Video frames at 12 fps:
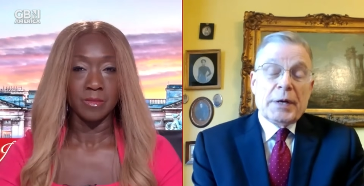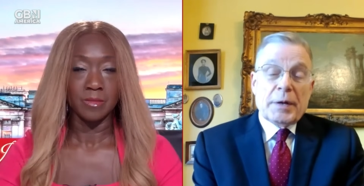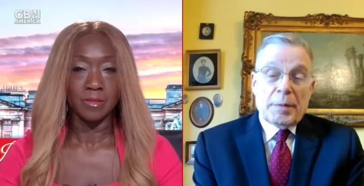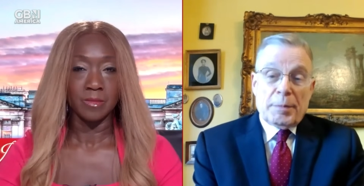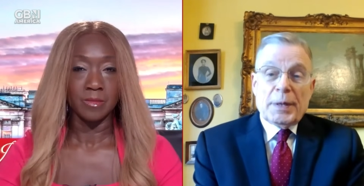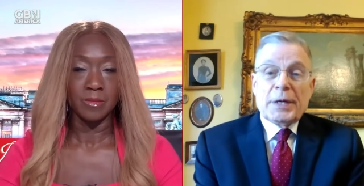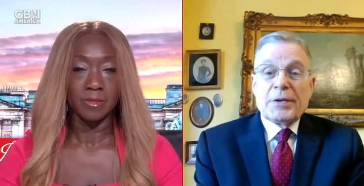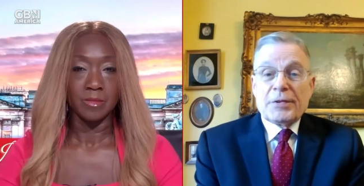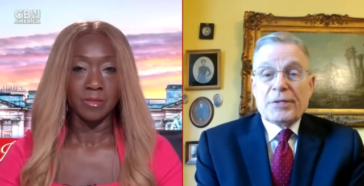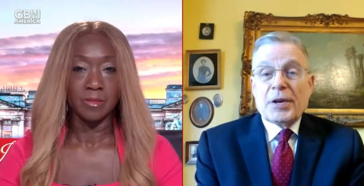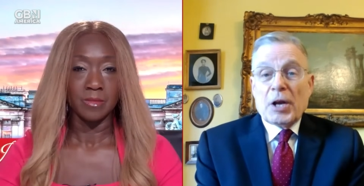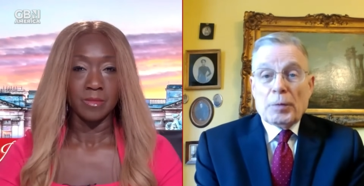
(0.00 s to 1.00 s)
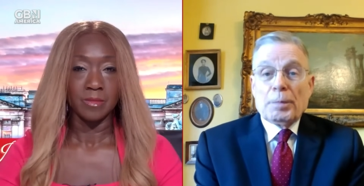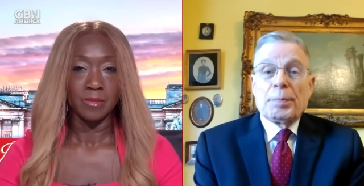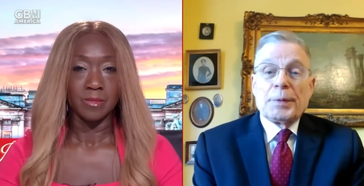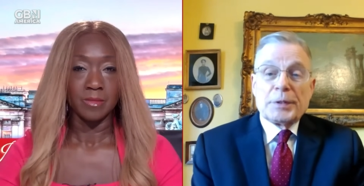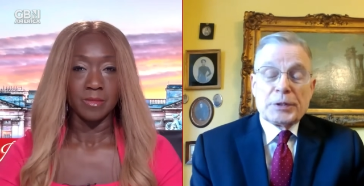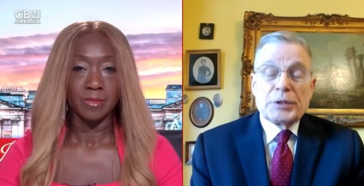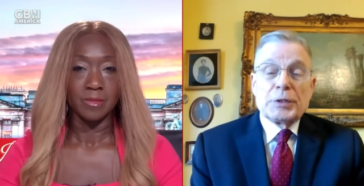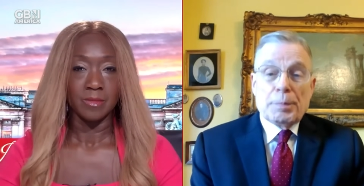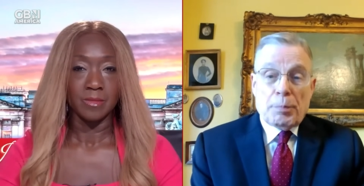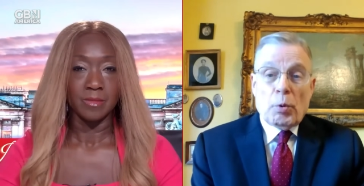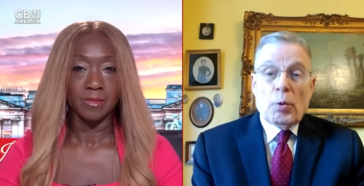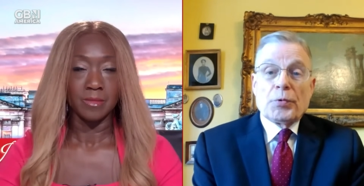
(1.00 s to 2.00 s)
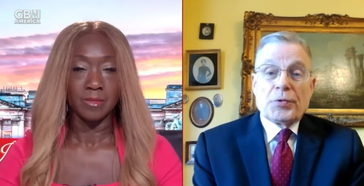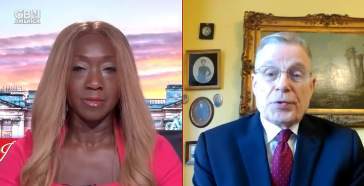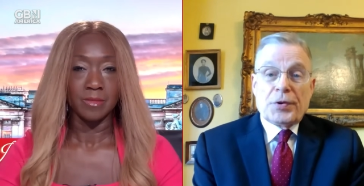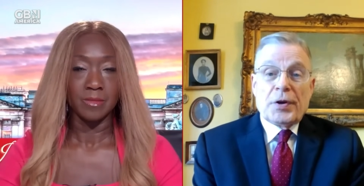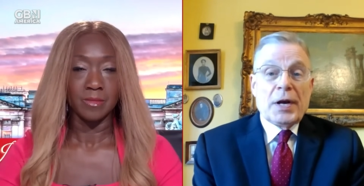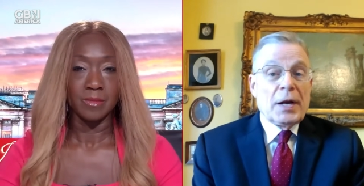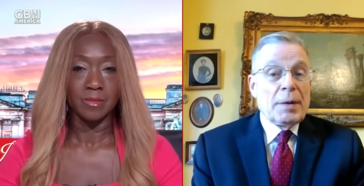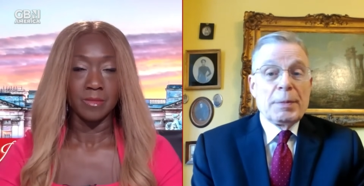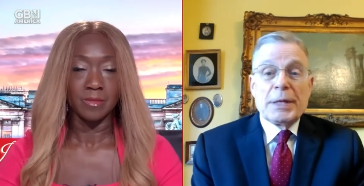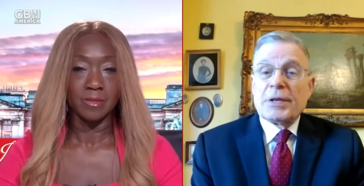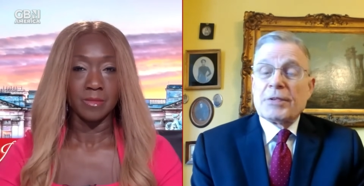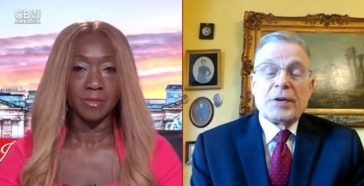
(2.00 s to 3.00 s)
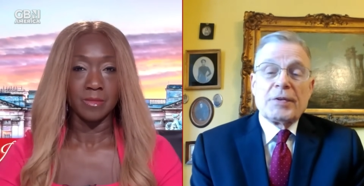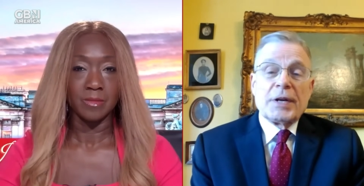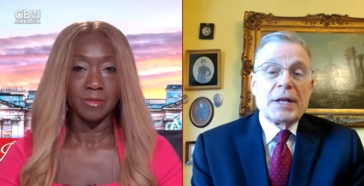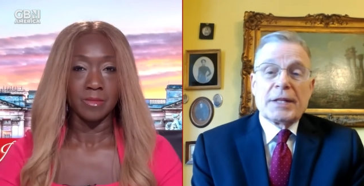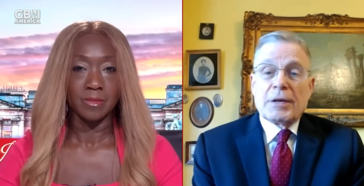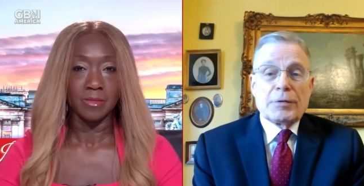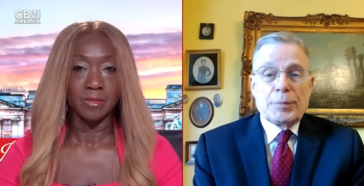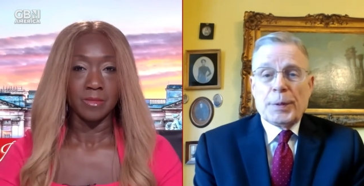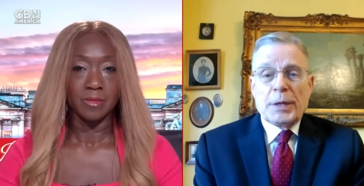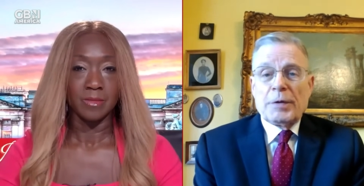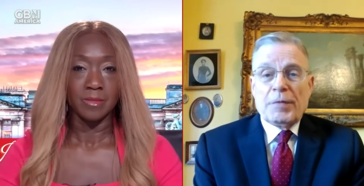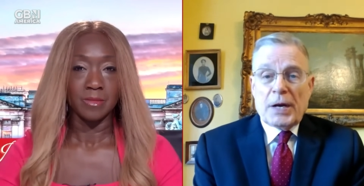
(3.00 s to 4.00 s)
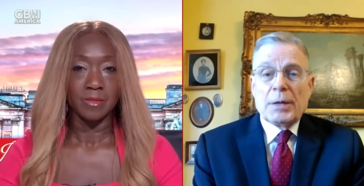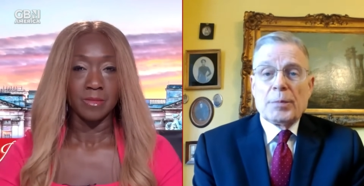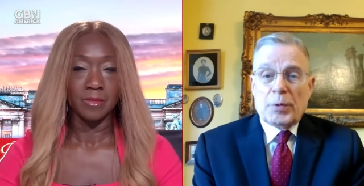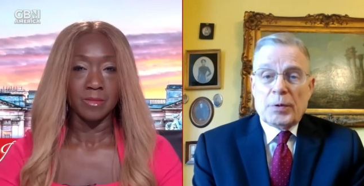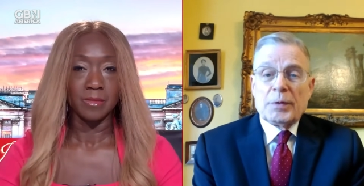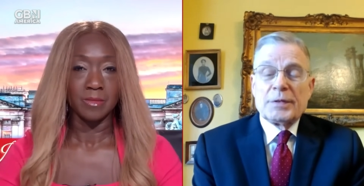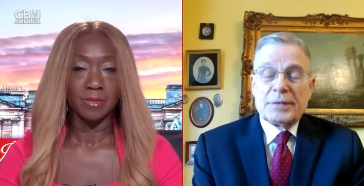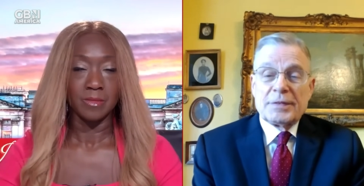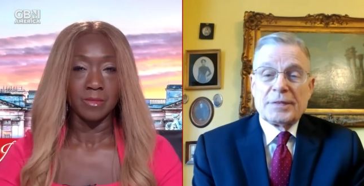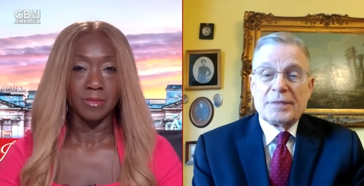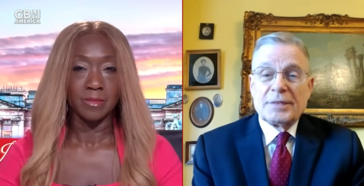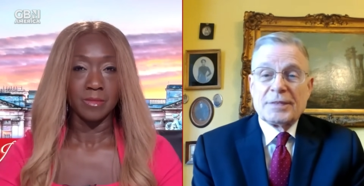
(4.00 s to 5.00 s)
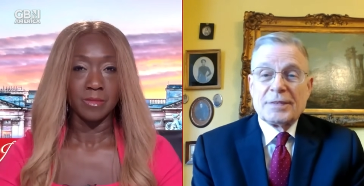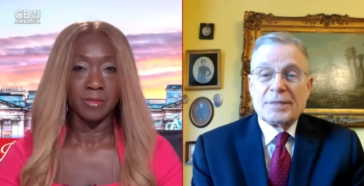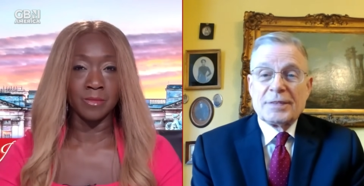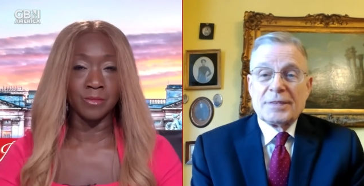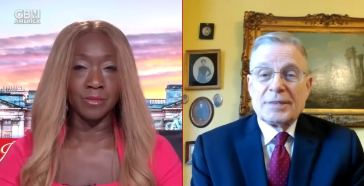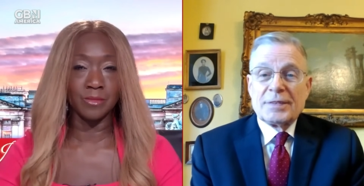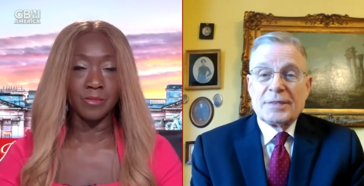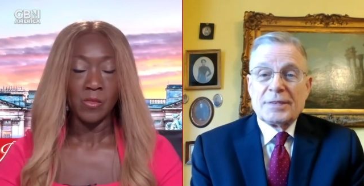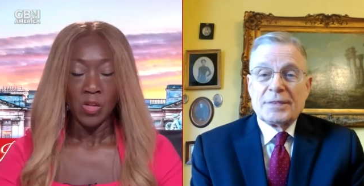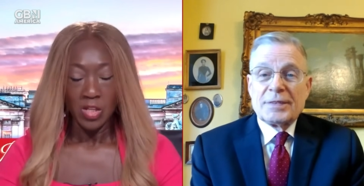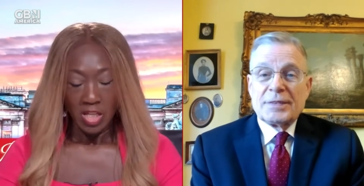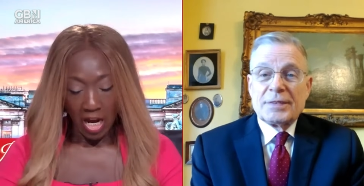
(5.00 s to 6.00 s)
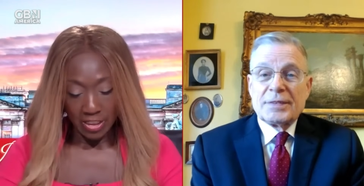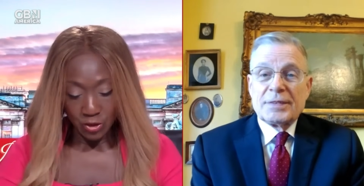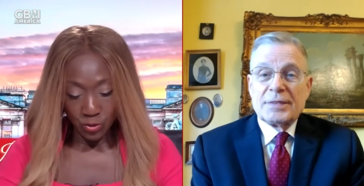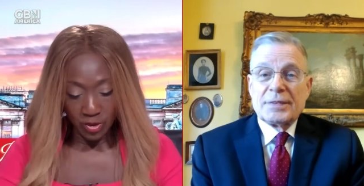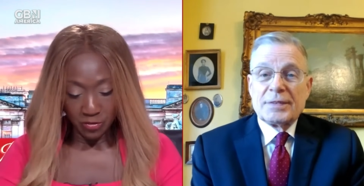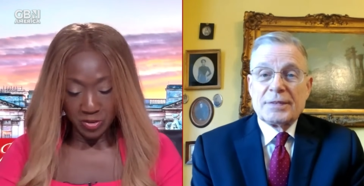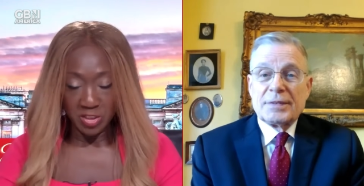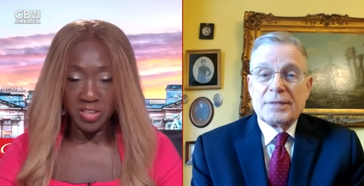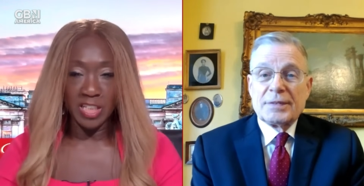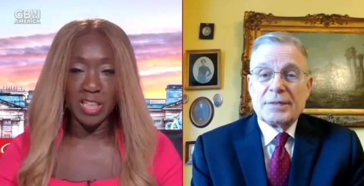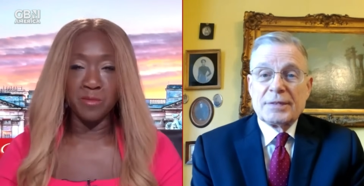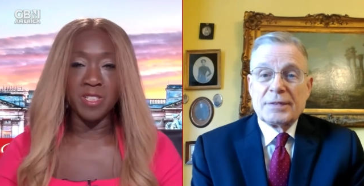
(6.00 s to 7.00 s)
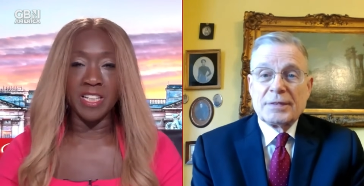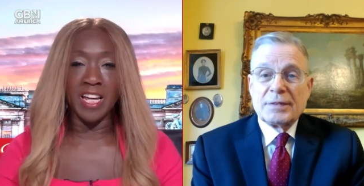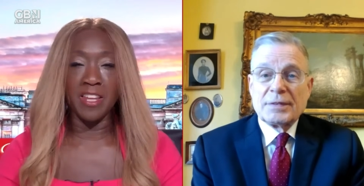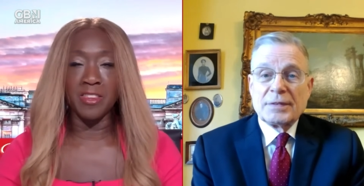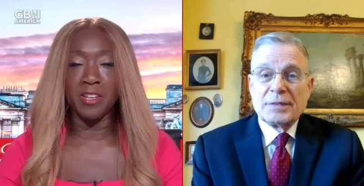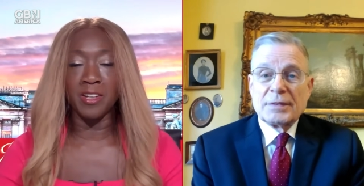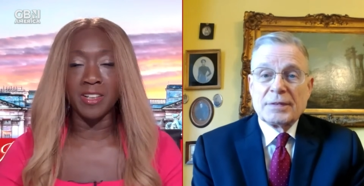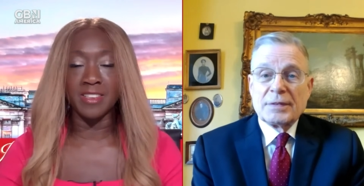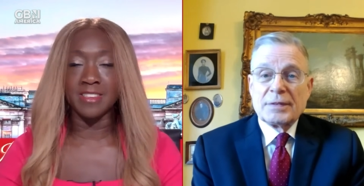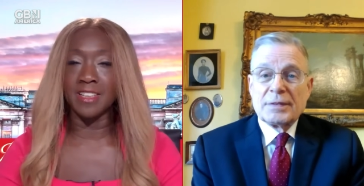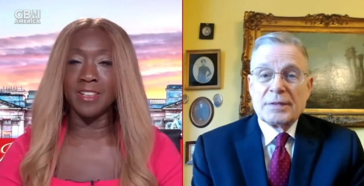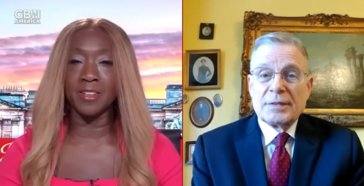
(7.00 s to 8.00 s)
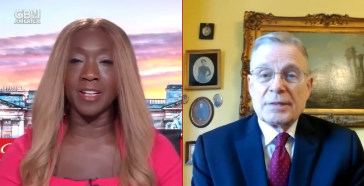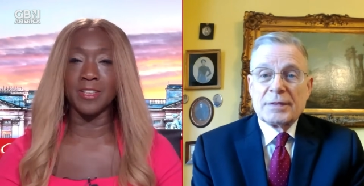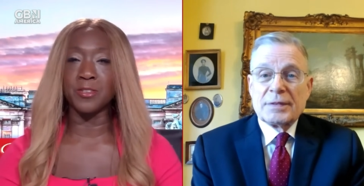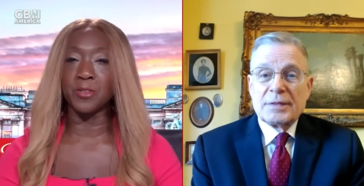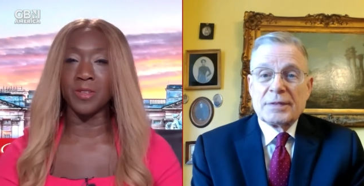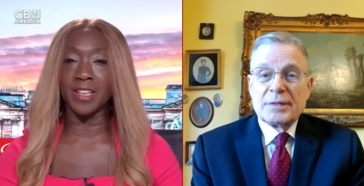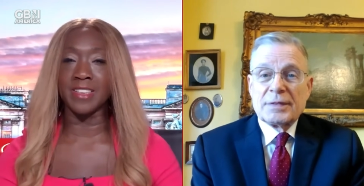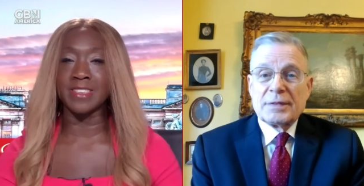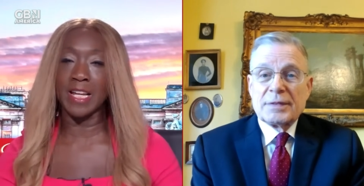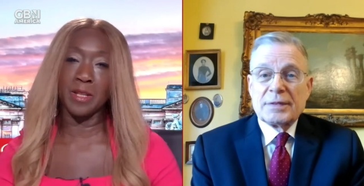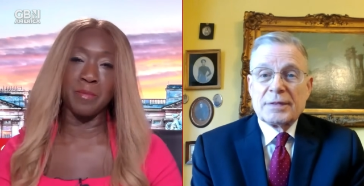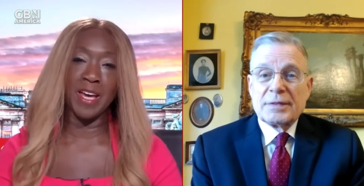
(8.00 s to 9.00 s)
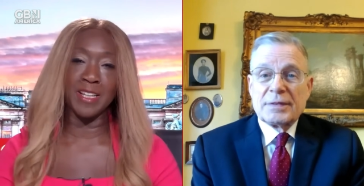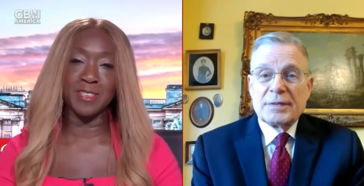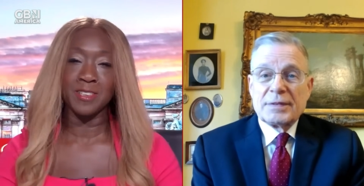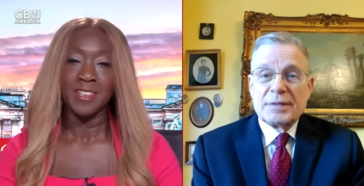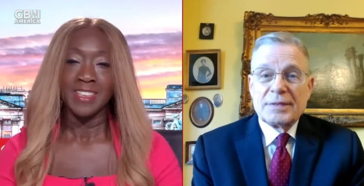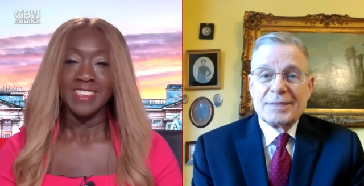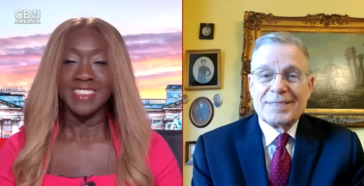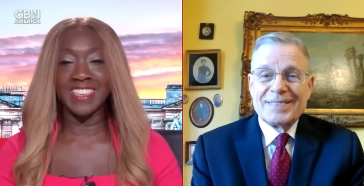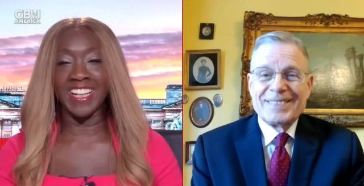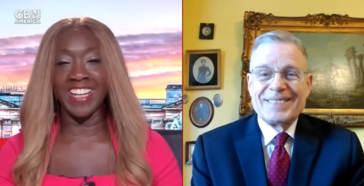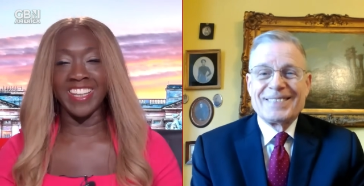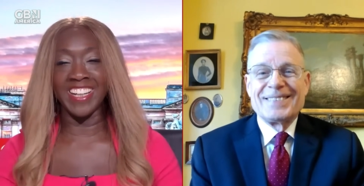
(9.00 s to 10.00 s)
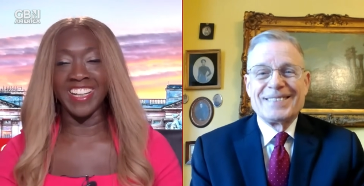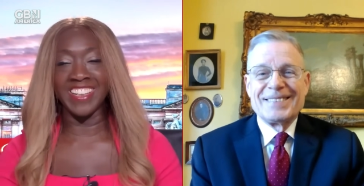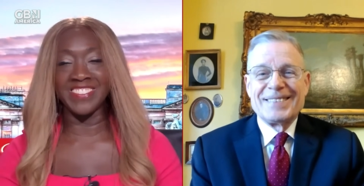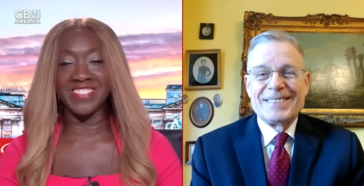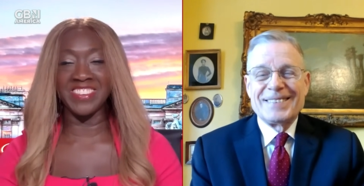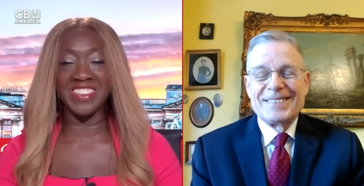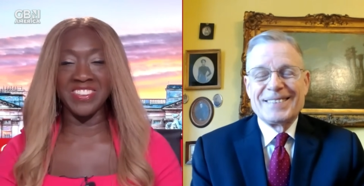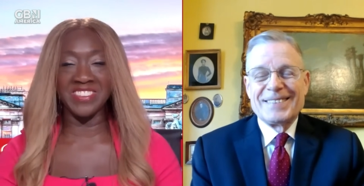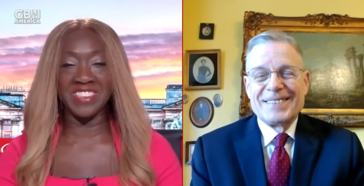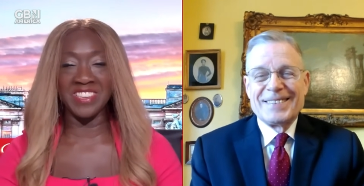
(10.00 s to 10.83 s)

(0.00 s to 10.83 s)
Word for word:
Speaker 1: Camilla's help and support. I mean, there's no doubt that's been invaluable.
Speaker 2: Mm. I do love to see them together, because they look like two little teddy bears together. You know,